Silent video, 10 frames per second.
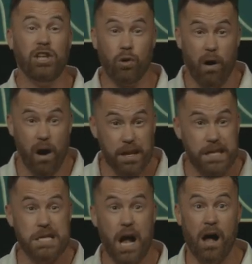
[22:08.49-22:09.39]
You are a
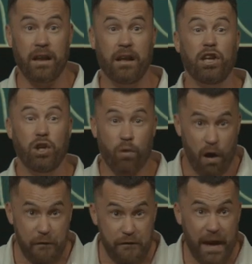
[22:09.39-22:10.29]
son. You
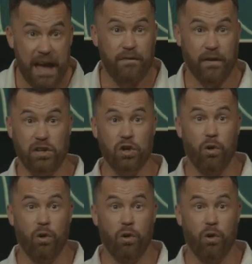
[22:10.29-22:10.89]
are favored.